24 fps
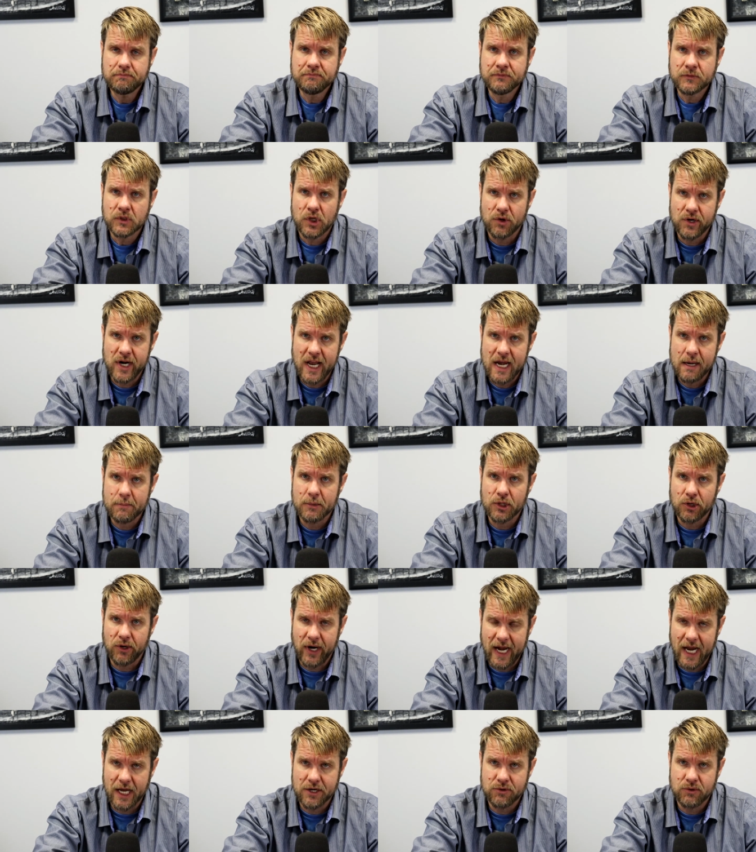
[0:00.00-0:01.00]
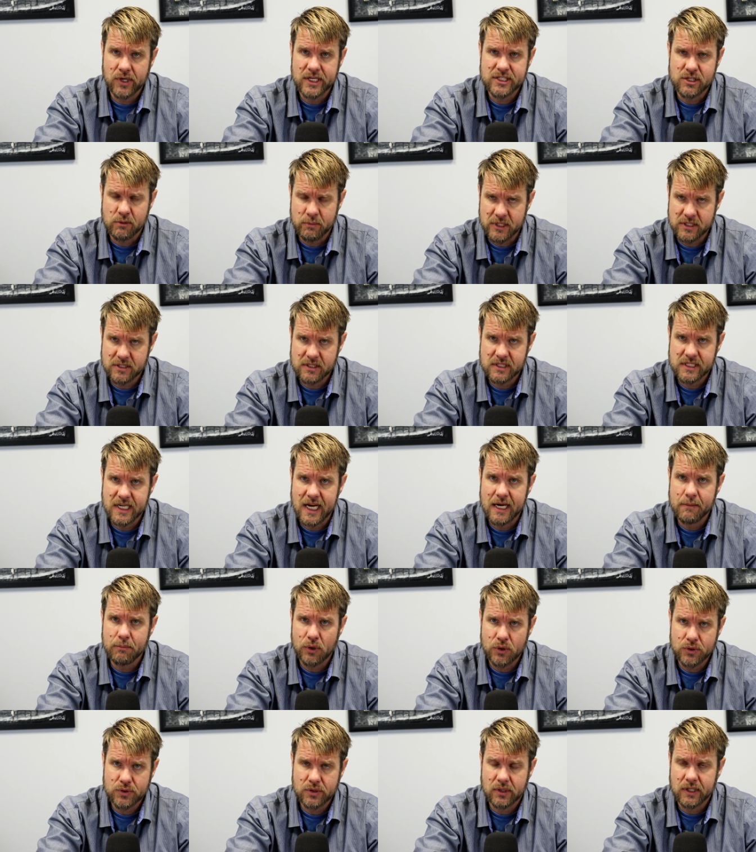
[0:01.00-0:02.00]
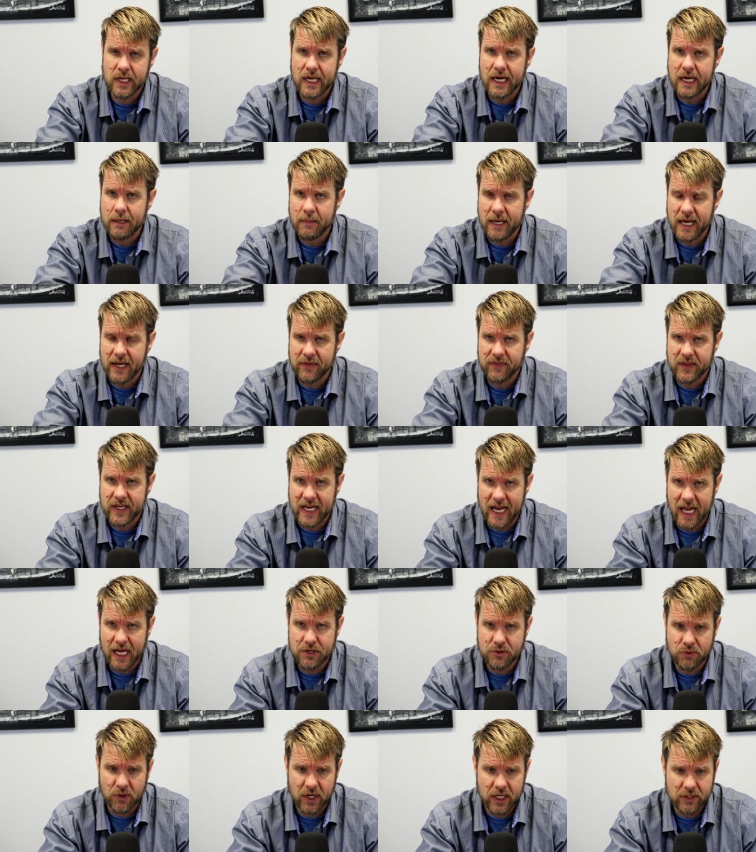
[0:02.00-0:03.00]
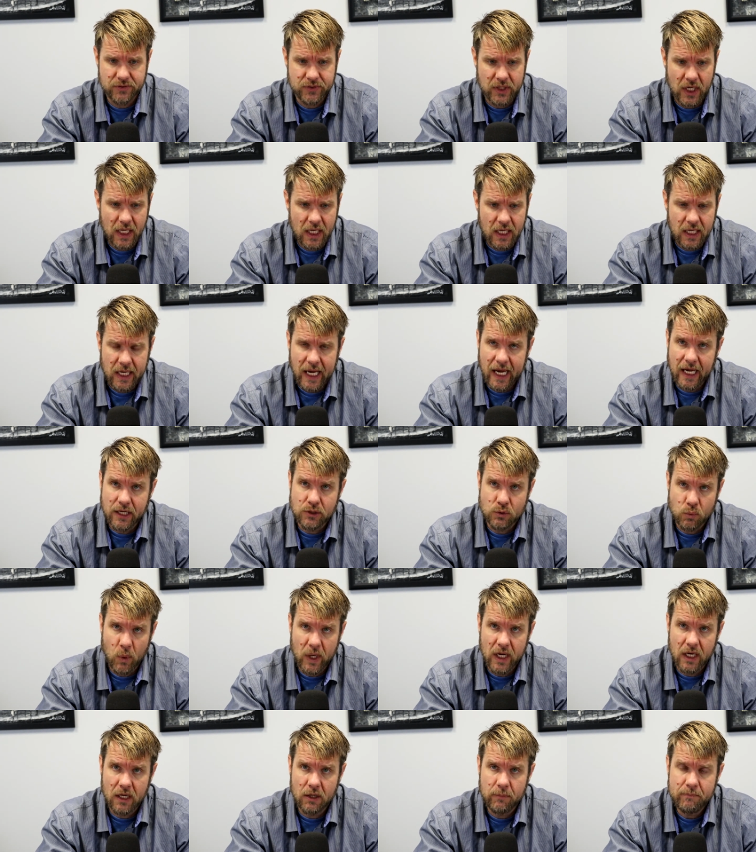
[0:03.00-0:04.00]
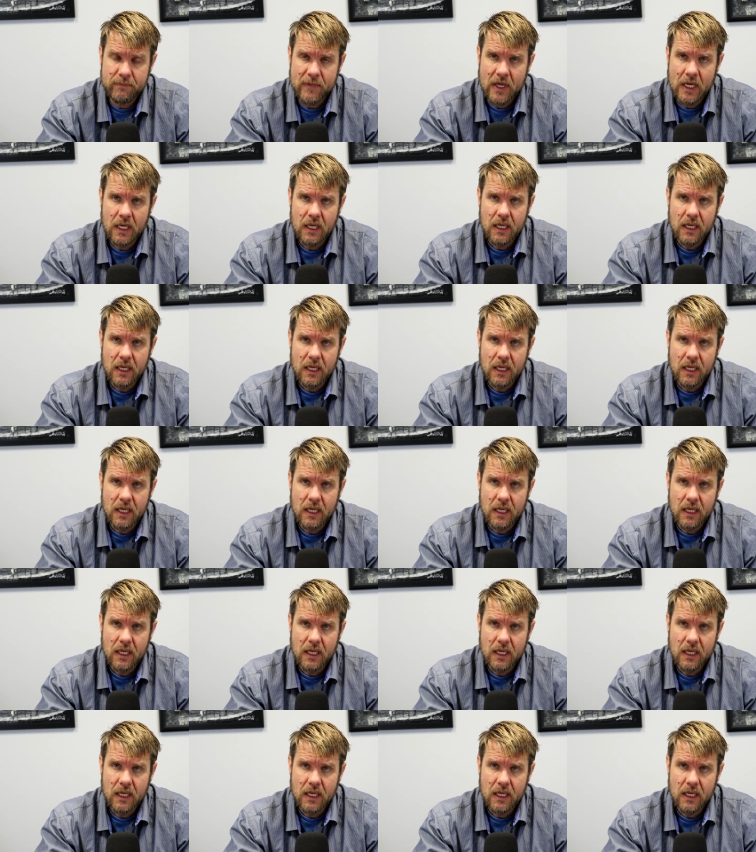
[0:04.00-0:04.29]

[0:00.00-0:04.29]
name and their address, their business name, personal name, and the address as well.